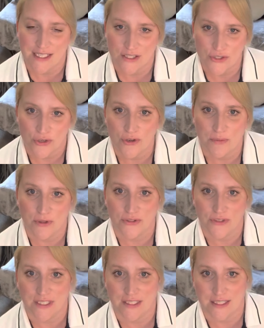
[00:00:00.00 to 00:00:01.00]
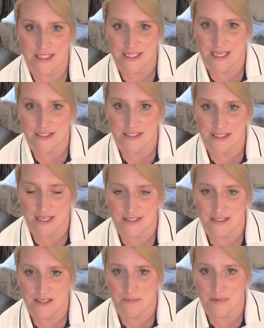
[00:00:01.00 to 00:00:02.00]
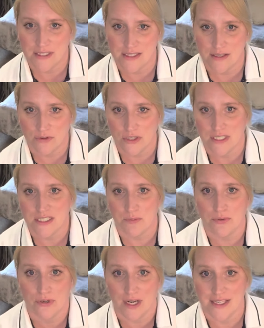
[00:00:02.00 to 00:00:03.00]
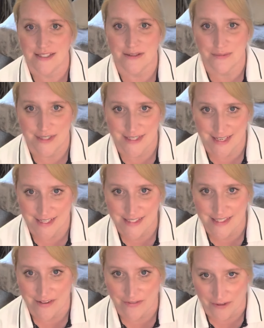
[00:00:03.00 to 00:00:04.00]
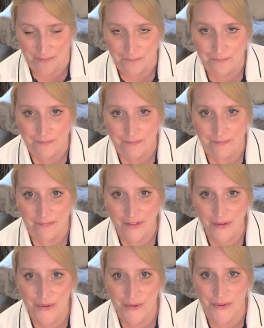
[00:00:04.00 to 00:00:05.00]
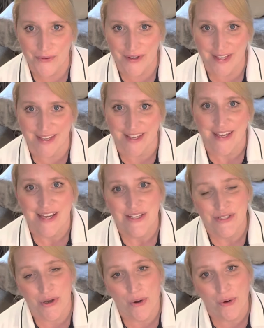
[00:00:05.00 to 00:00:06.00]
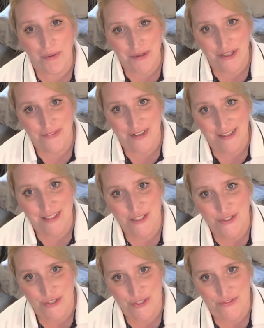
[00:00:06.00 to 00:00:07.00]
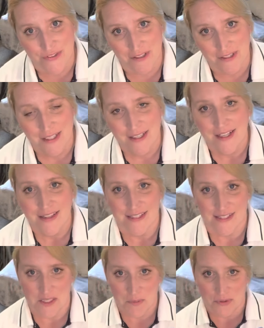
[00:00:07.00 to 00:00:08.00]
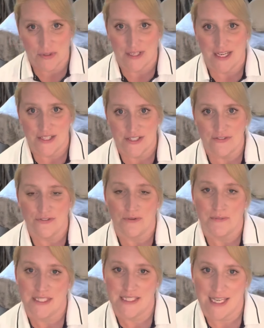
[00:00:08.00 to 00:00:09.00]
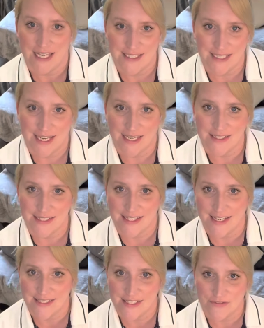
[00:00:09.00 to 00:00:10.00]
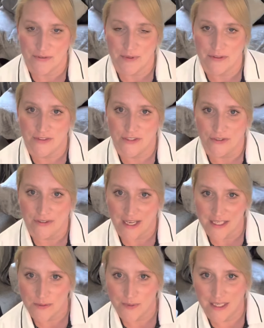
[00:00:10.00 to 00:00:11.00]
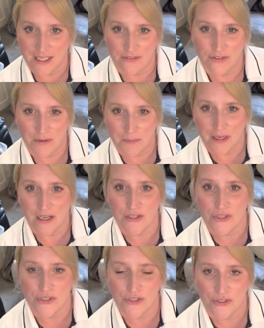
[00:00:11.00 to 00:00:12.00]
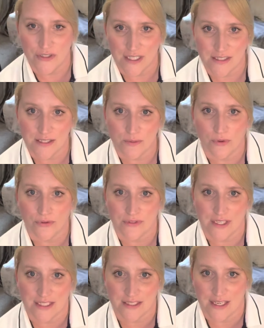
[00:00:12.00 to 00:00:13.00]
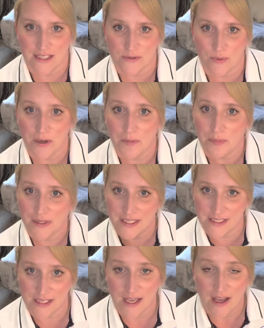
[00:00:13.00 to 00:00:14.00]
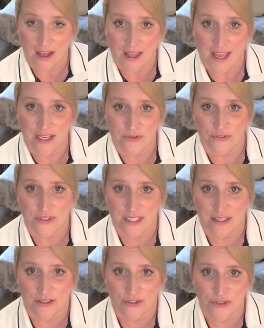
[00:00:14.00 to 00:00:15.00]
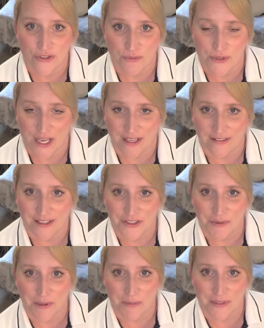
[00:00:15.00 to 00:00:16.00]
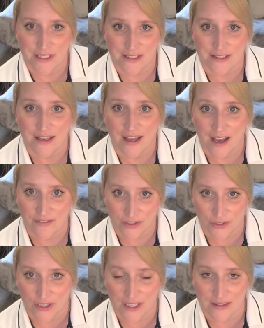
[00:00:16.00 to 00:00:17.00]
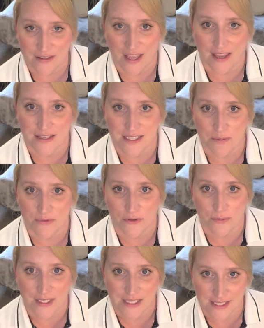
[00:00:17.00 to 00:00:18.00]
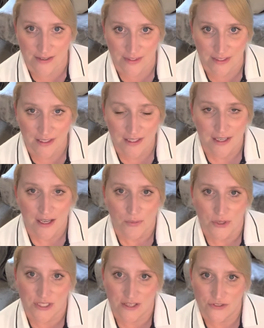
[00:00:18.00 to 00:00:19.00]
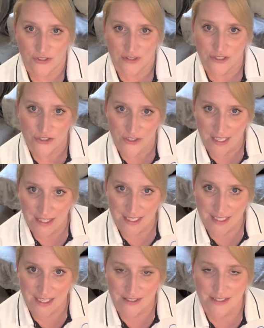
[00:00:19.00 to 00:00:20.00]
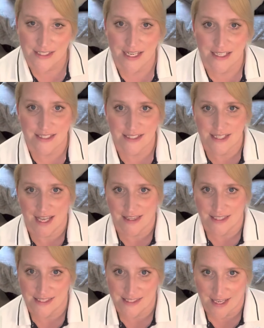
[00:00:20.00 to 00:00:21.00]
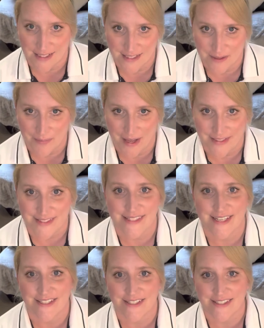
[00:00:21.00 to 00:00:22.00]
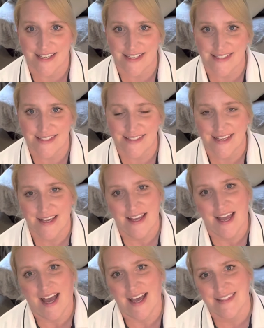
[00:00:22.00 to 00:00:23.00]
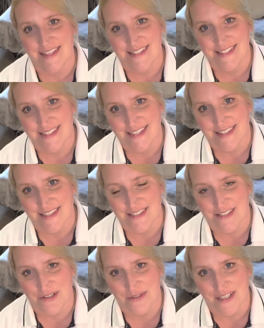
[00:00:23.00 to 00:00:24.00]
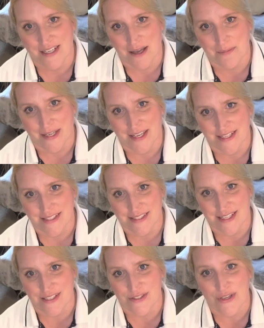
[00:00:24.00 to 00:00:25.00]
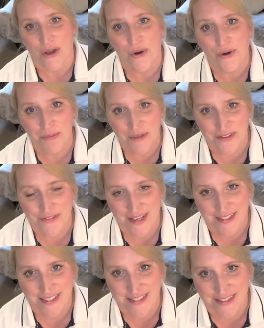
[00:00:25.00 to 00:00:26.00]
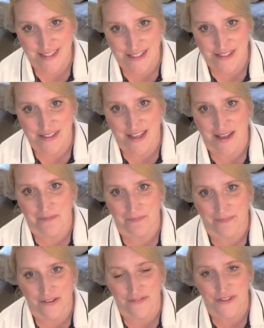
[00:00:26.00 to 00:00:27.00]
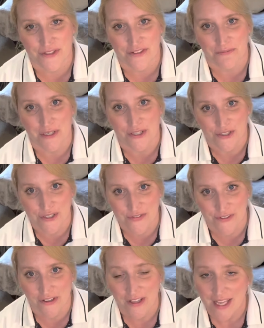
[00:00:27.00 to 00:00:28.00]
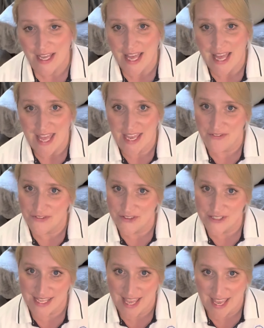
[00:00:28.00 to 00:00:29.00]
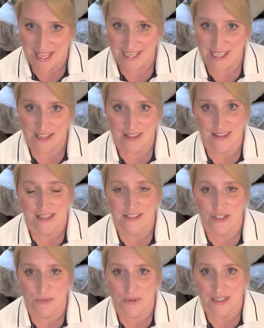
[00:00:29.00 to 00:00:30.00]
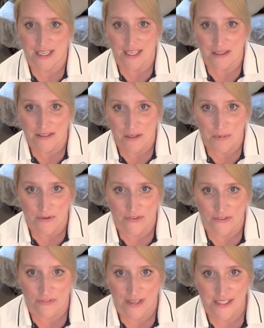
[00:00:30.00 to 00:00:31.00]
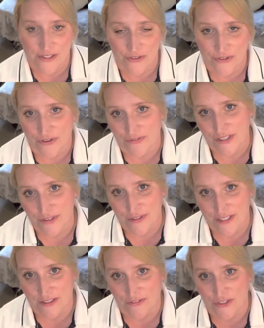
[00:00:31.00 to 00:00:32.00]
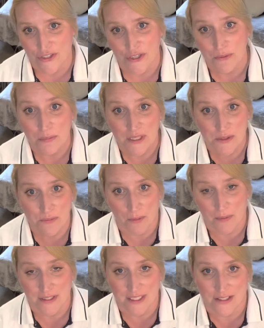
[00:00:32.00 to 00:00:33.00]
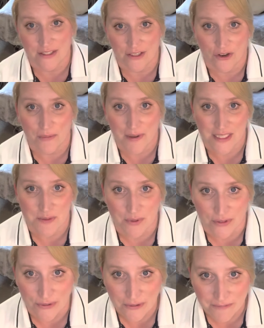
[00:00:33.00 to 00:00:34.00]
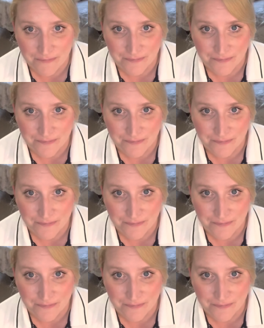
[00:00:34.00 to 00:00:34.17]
at all with doing these exercises, it means that you need to progress up to the next level. Okay, so I hope that you find this useful. This is a progression from the static exercises from the video last week. If you're a bit unsure as to what those exercises were, please head over to the YouTube channel and you'll be able to have a look at tip of the week 7, which gives you the strengthening exercises and the static balance exercises. And then today, this is our dynamic exercise. So I hope that you find that these videos have been useful. If there's anything that you would like a little bit of advice on or videos in the future, please pop it down in the comments below.